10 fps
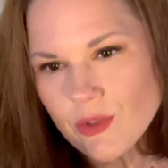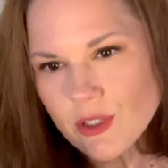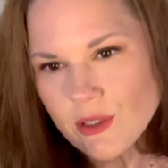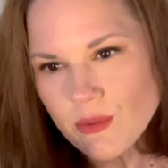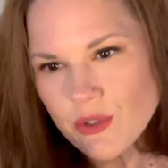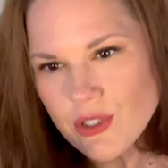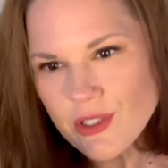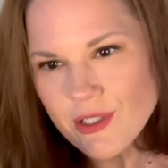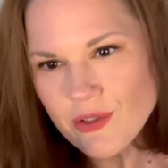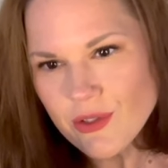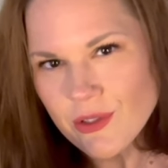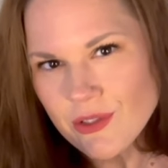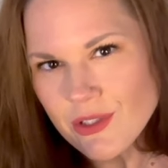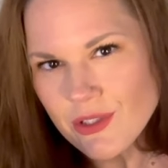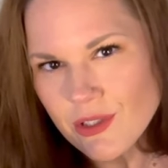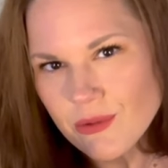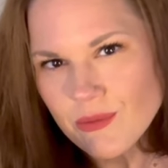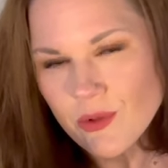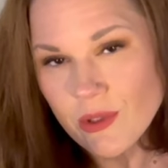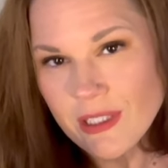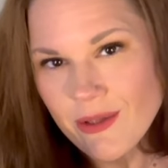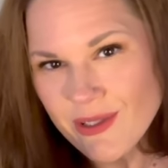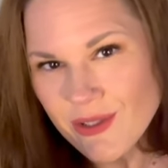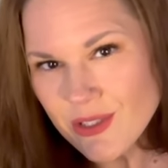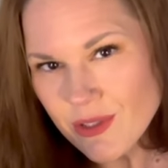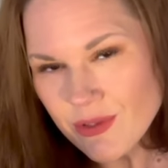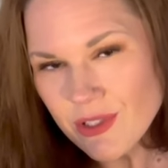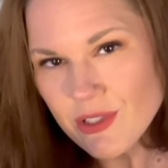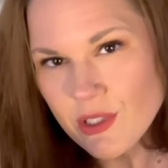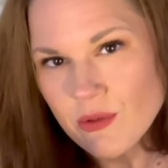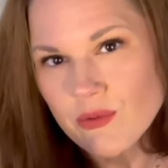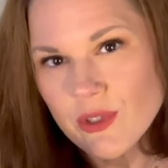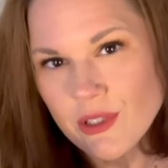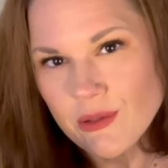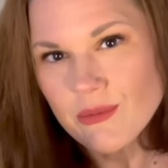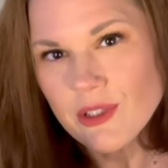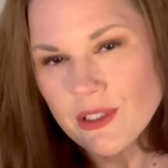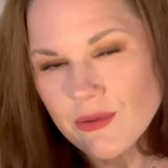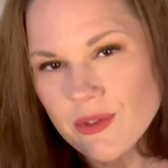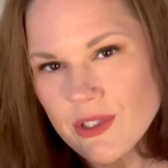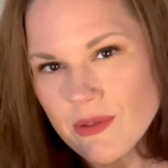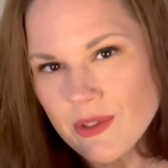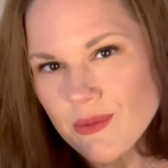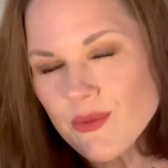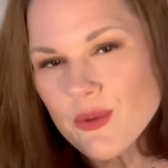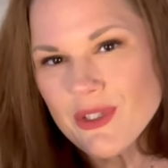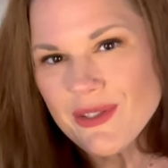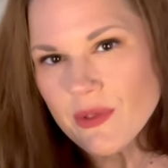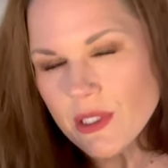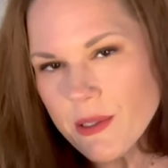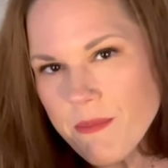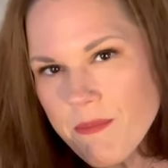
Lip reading: And we're just now starting to see it, or allowing ourselves to see it and feel it, the difference of it specifically.